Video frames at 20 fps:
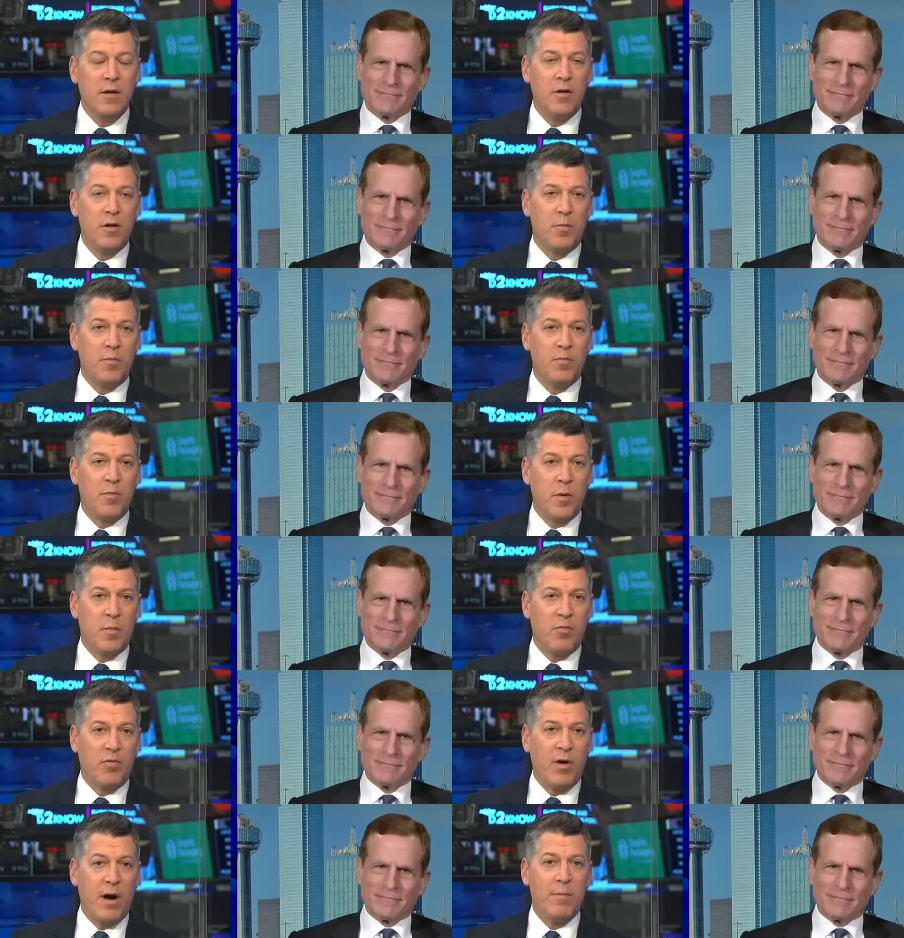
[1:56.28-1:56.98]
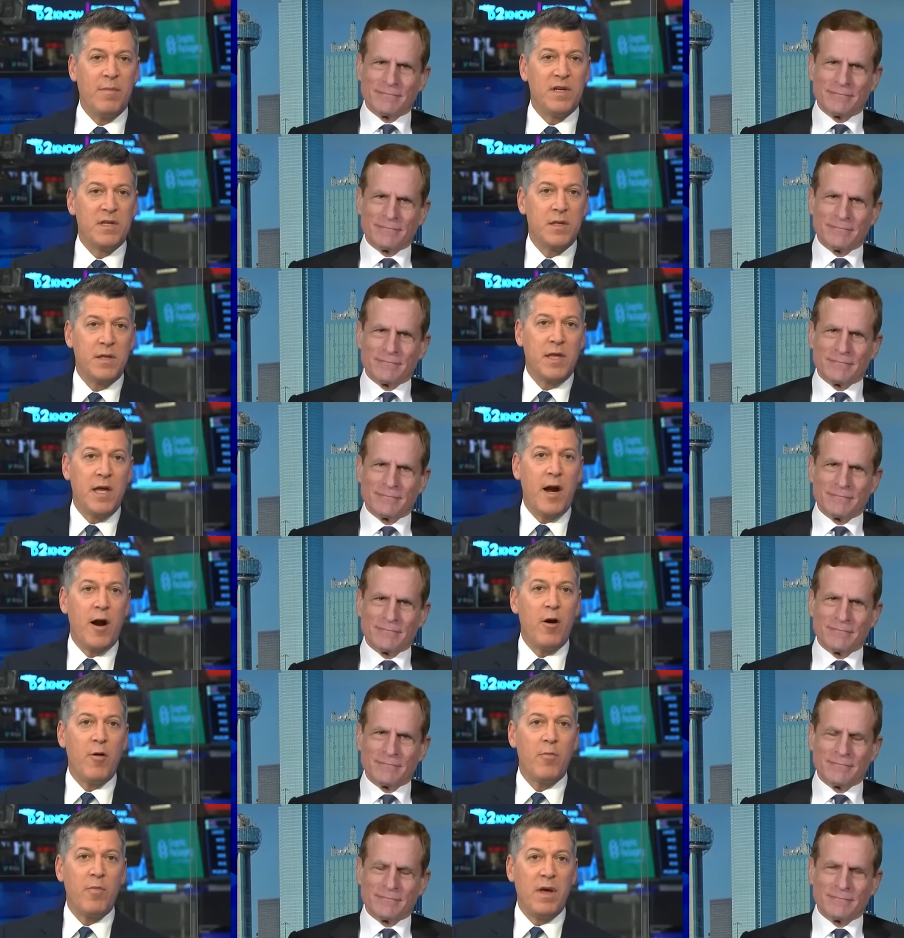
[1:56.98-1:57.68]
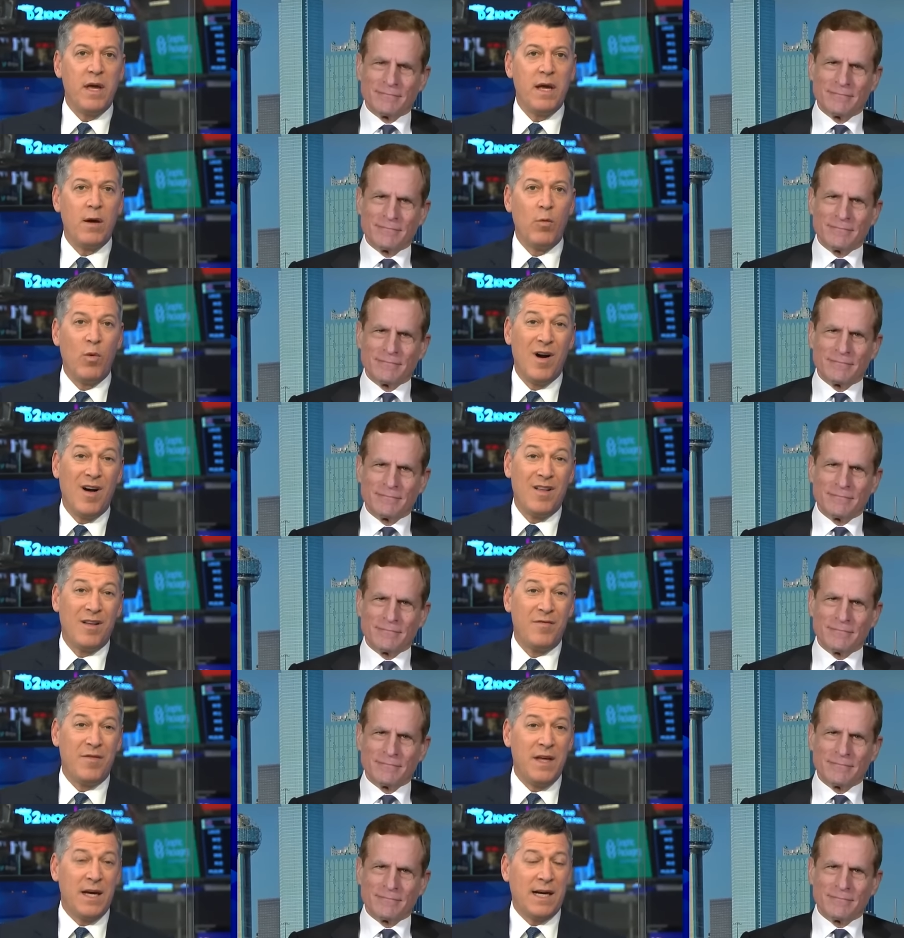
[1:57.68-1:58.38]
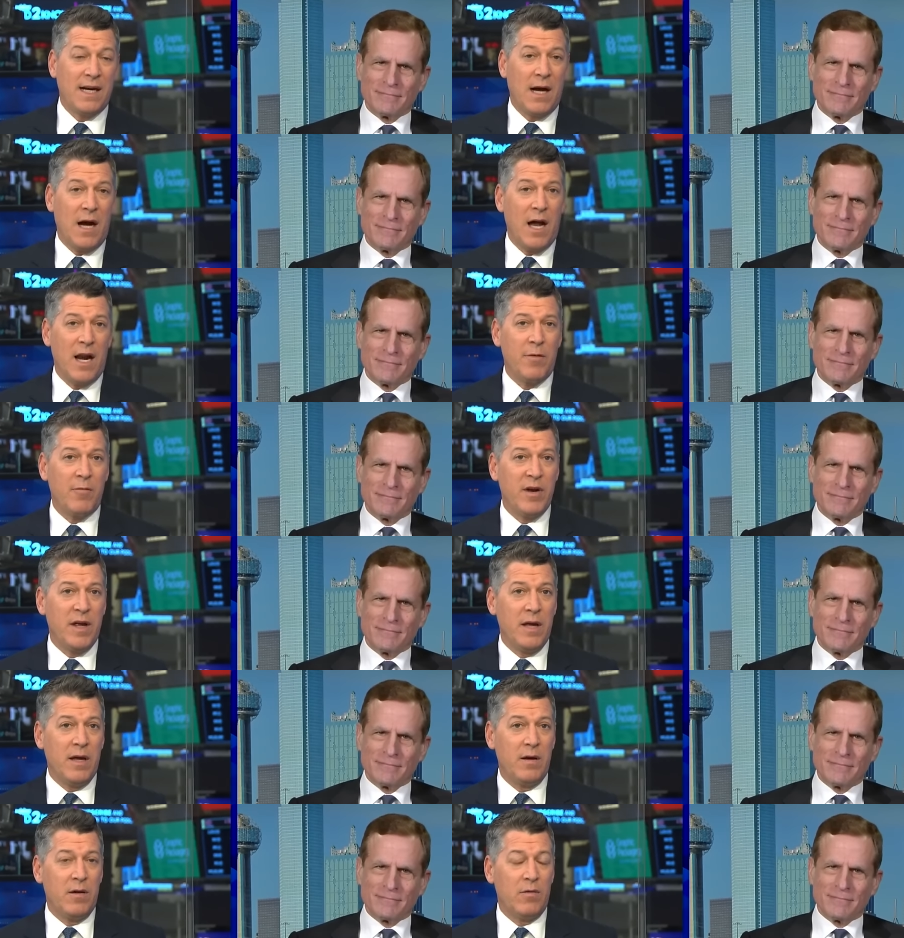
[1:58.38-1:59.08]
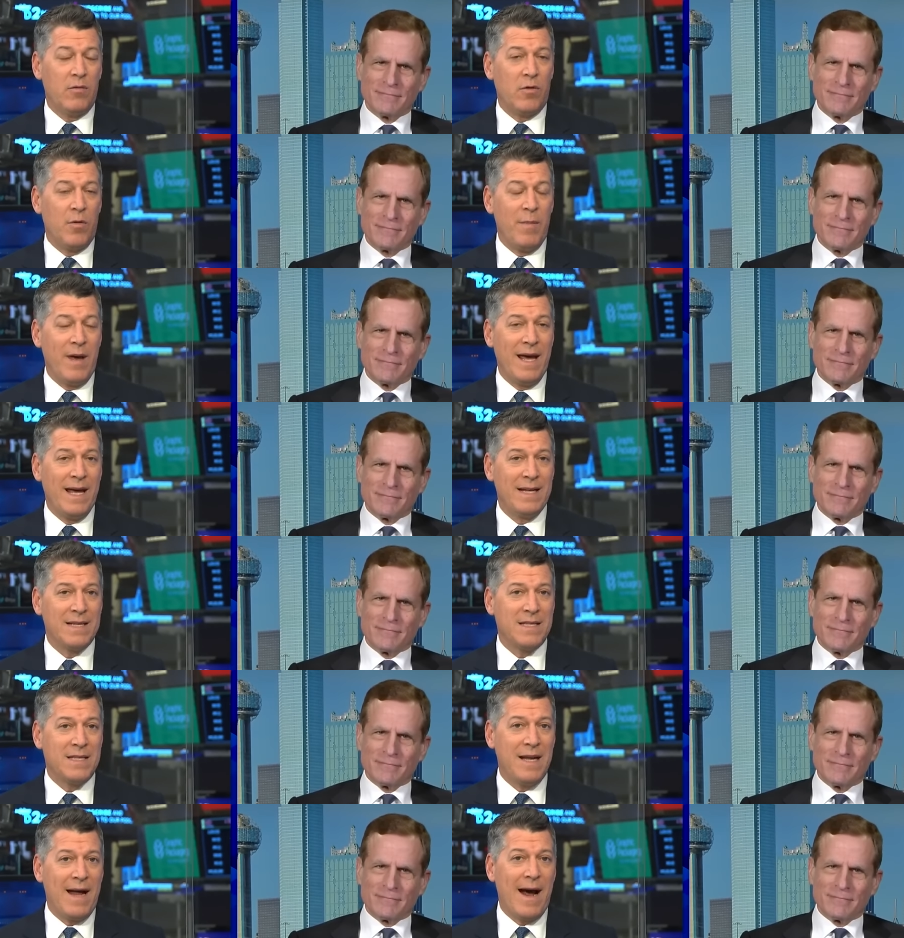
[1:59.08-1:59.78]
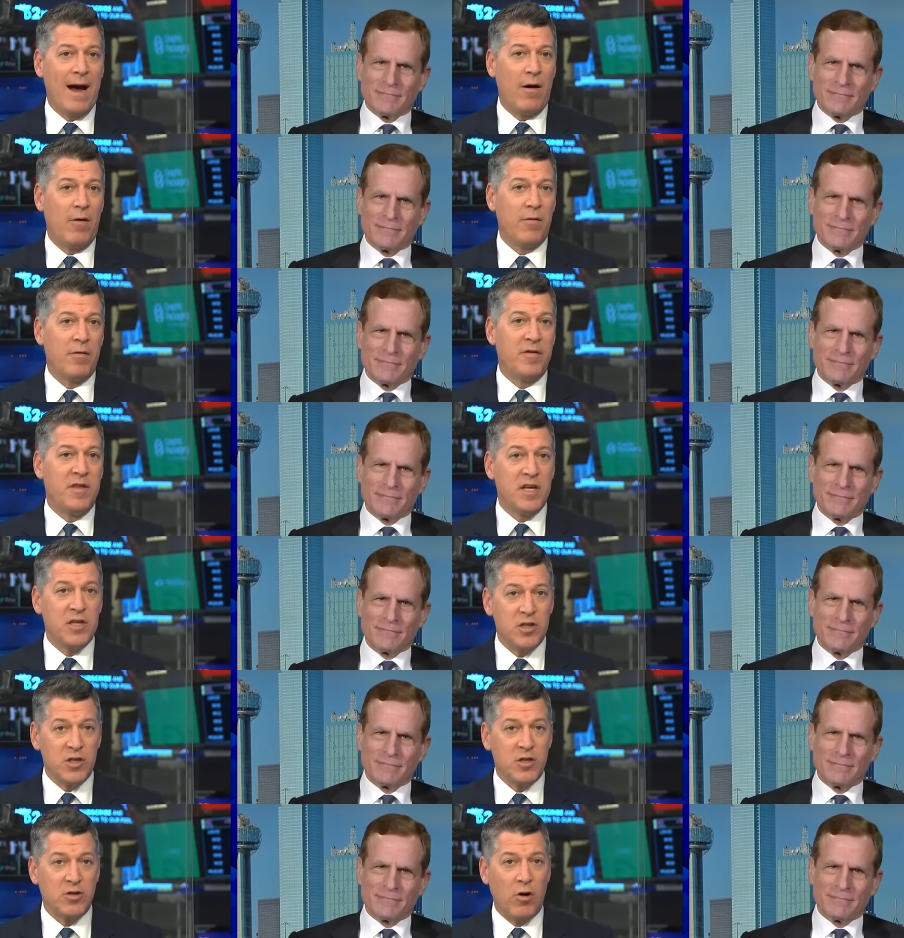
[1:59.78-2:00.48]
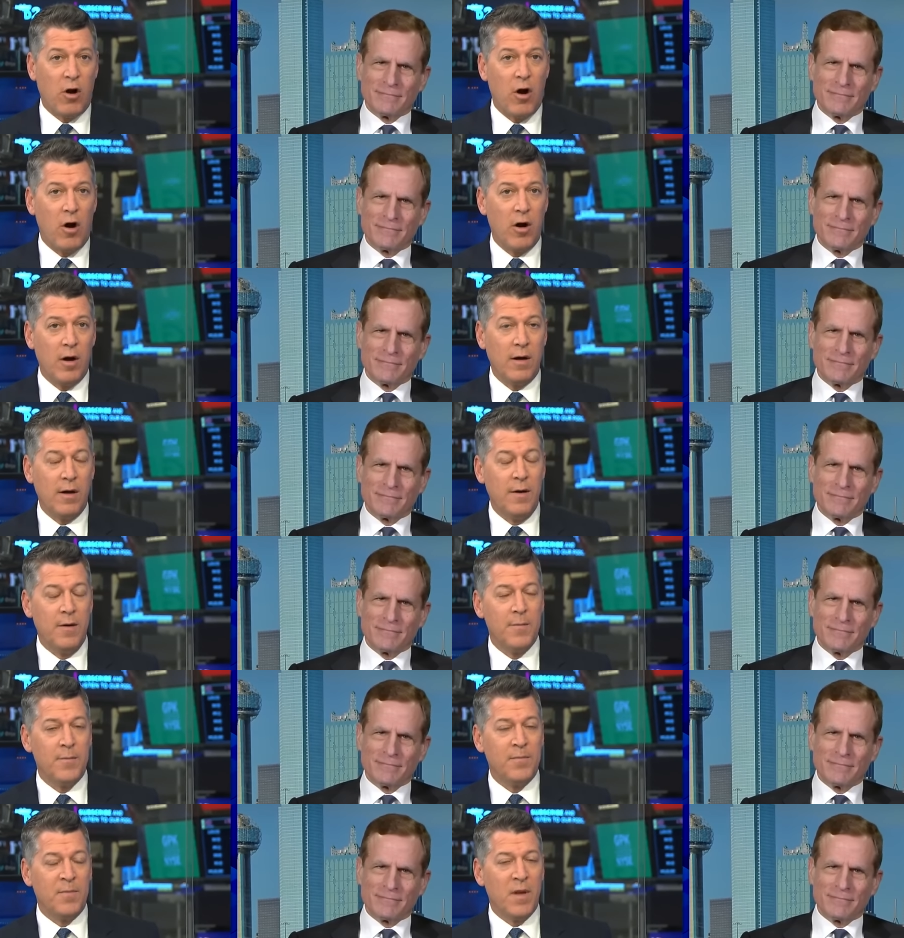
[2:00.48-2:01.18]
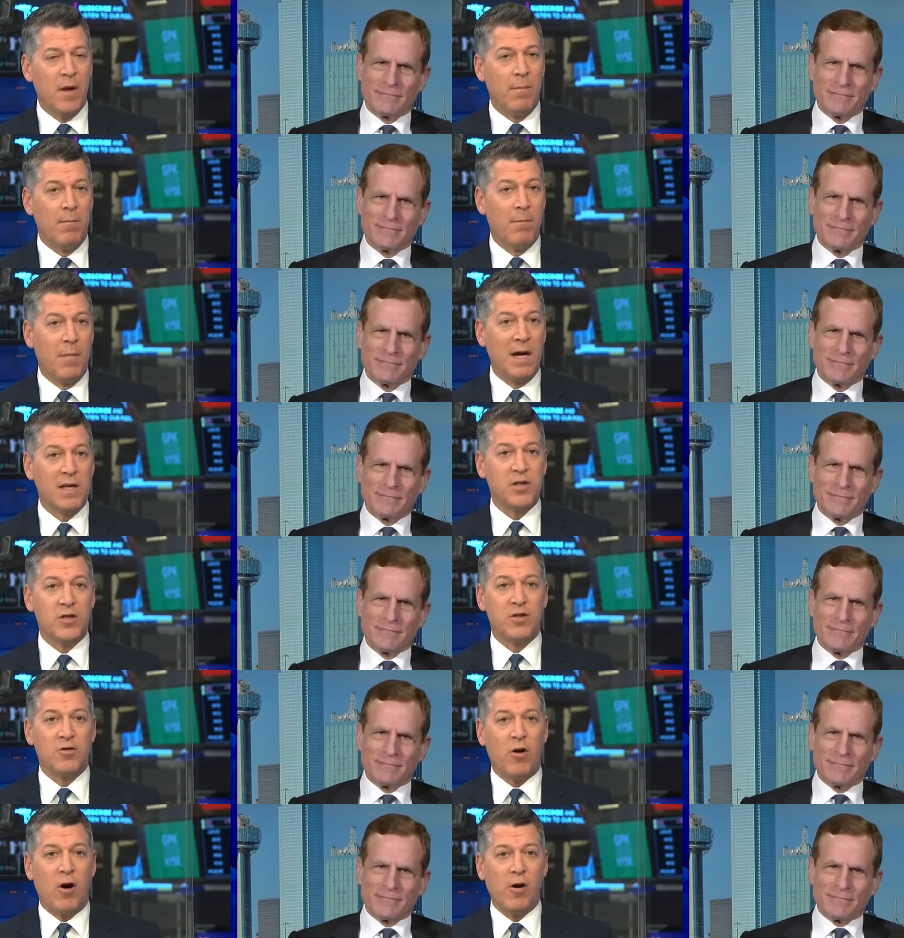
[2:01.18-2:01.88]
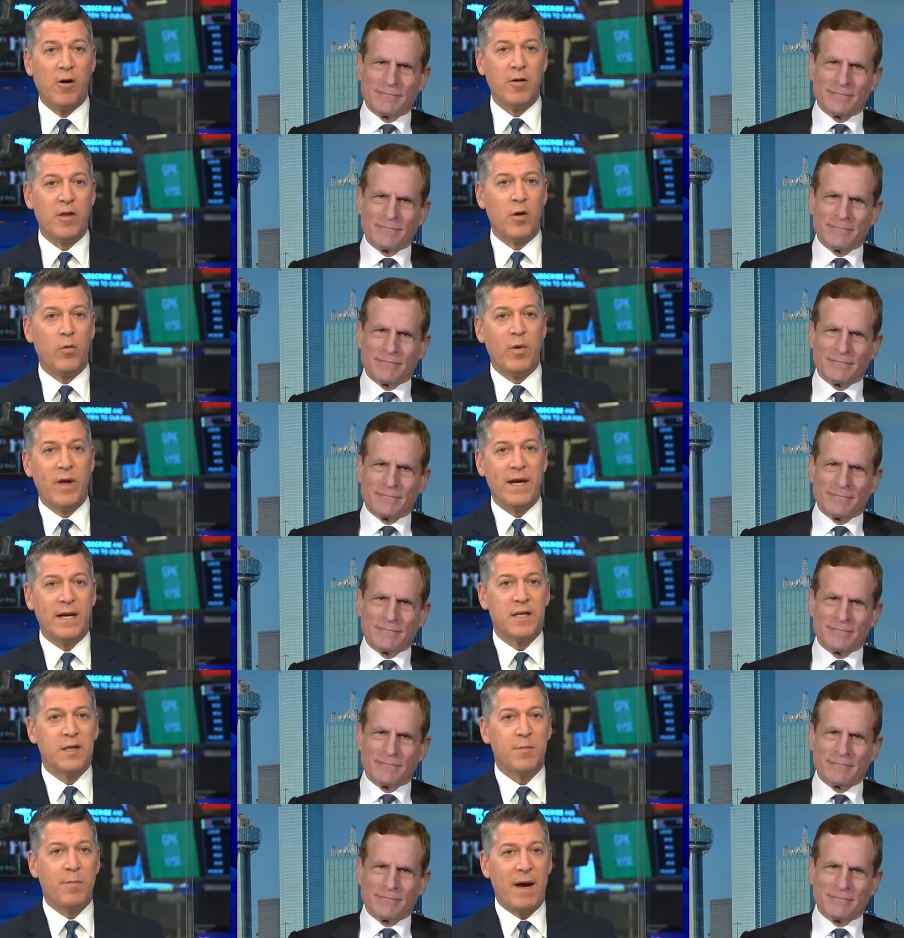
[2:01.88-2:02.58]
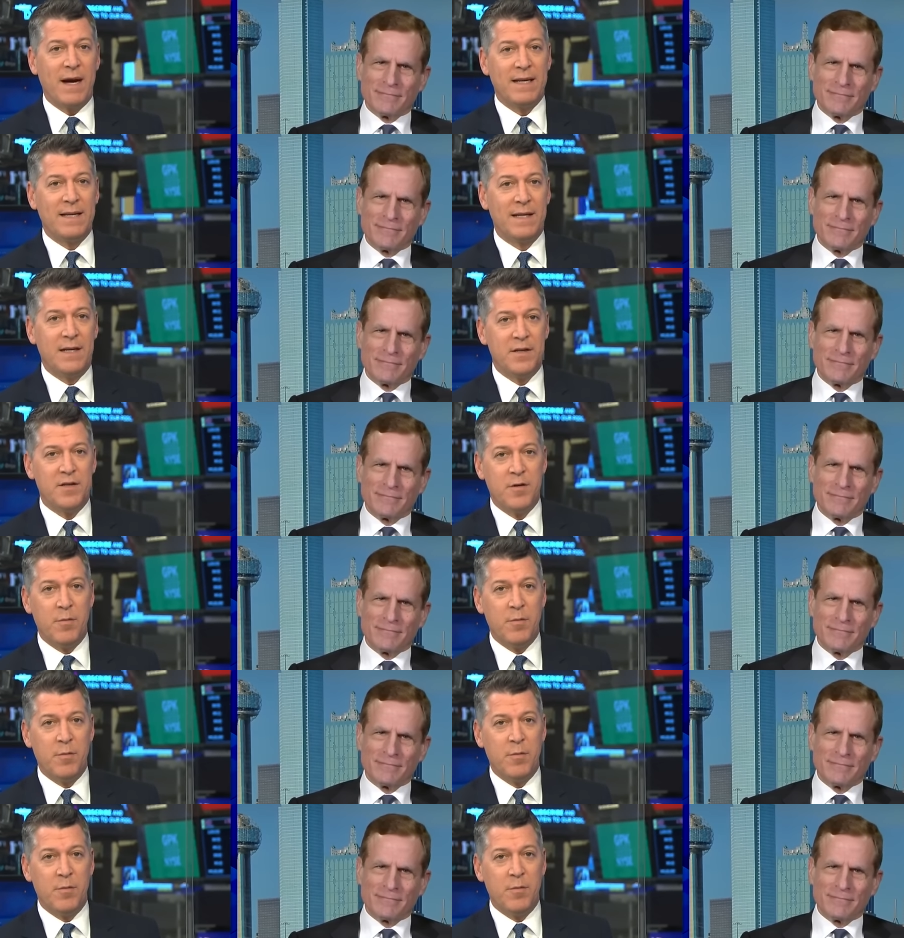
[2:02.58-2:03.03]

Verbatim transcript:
Speaker 1: The, the premise there being, well, if the economy remains now this strong, much stronger than we expected it